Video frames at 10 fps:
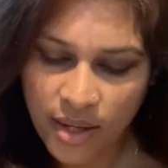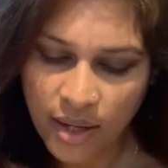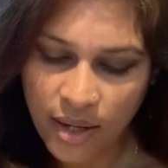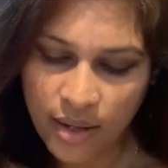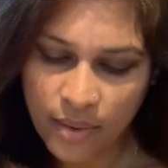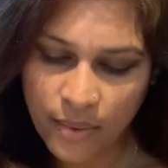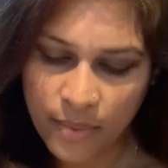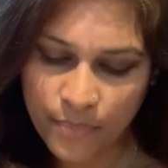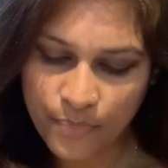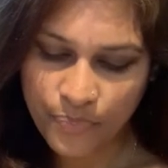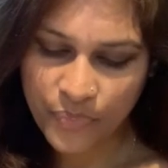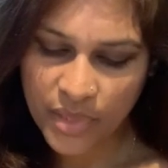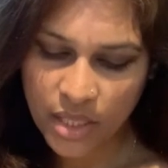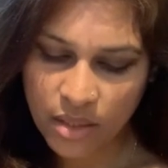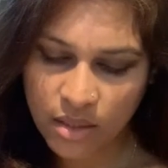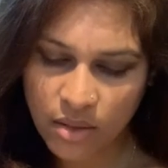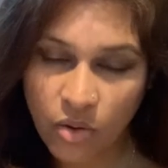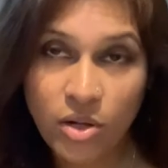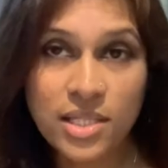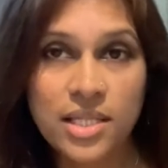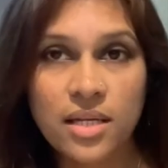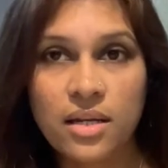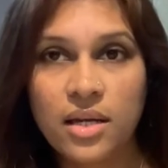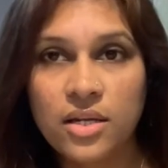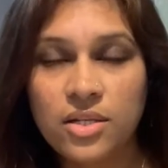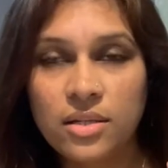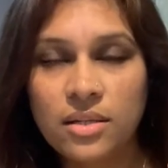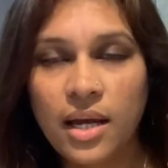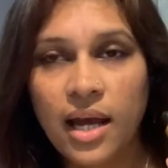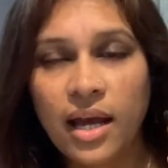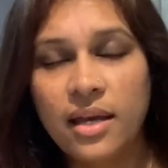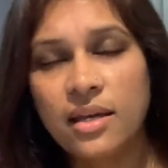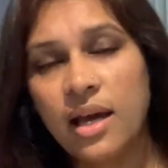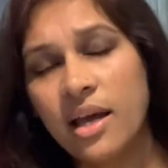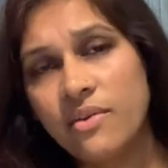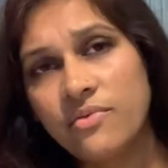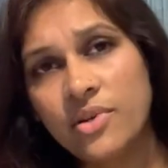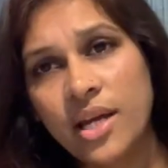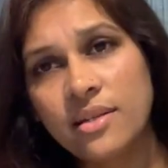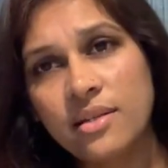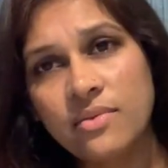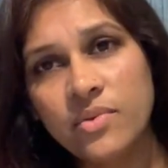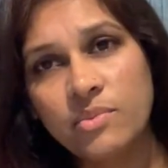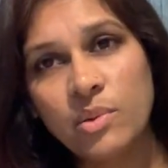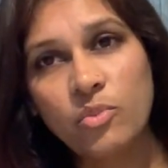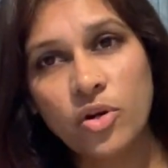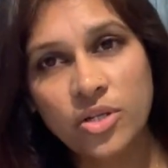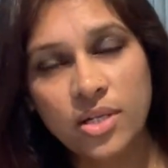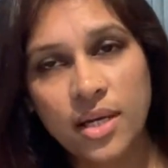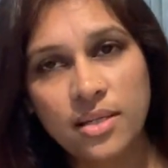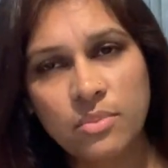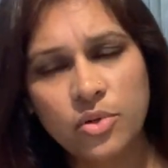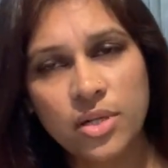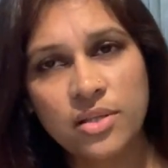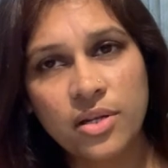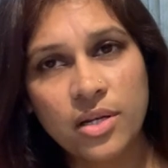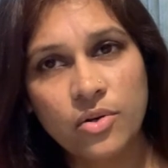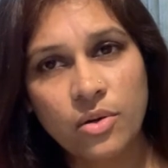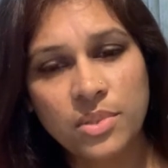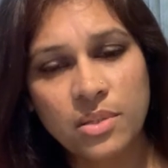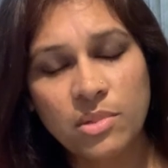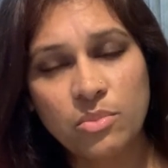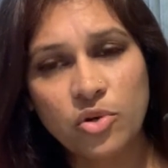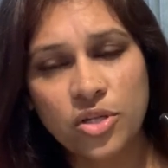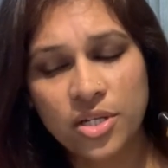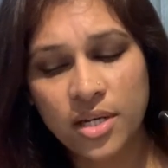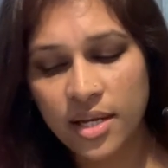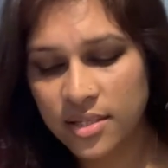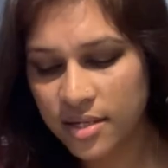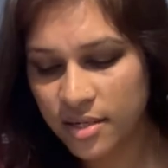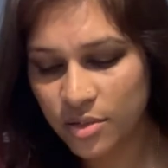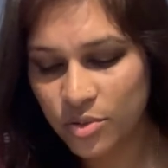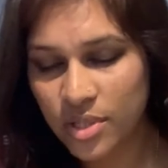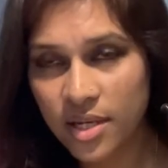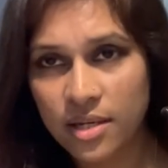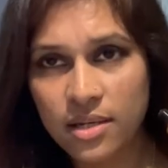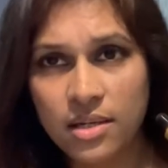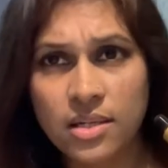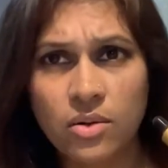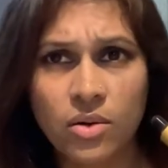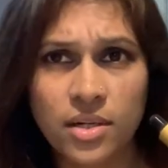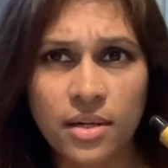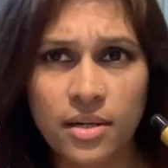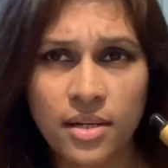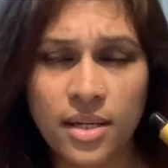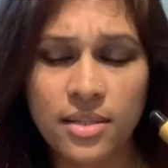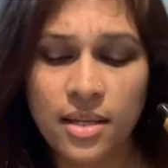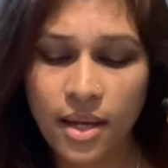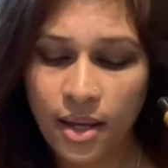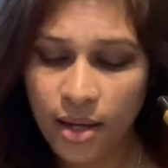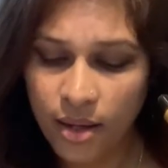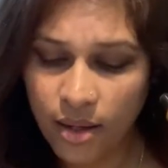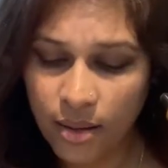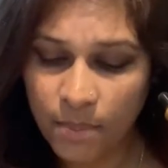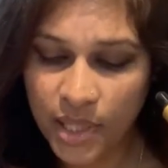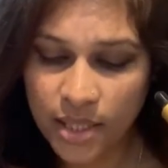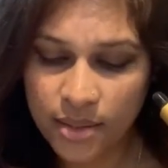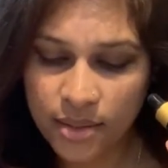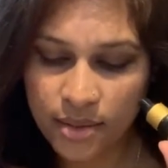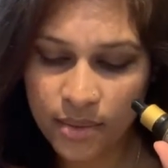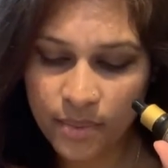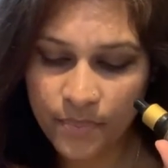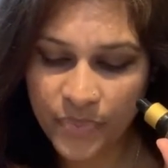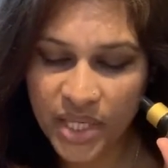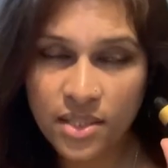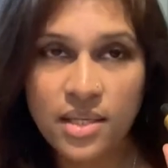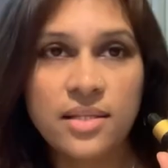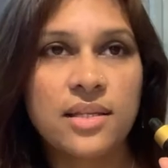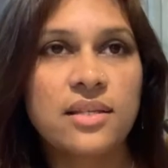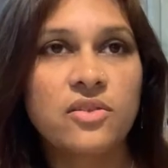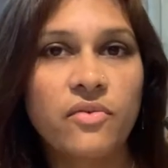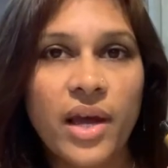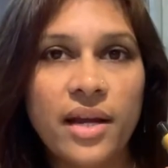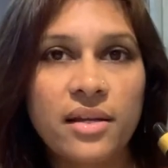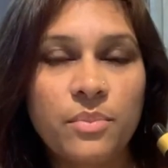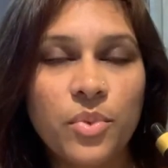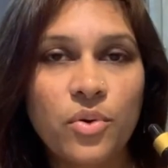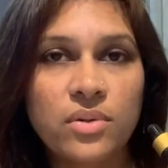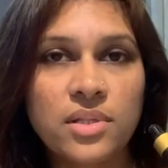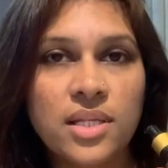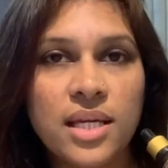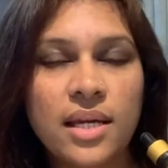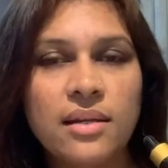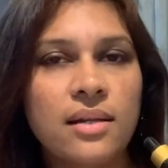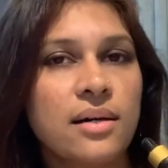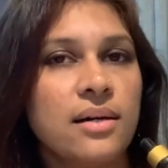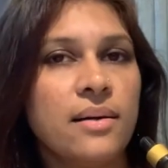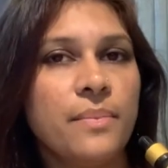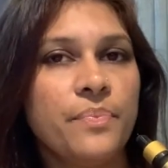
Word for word: um, oil secretion I, I have tried this with my moisturizer putting three drops in my moisturizer and using it in alternate days uh, but uh, in in sense of acne prone skin uh,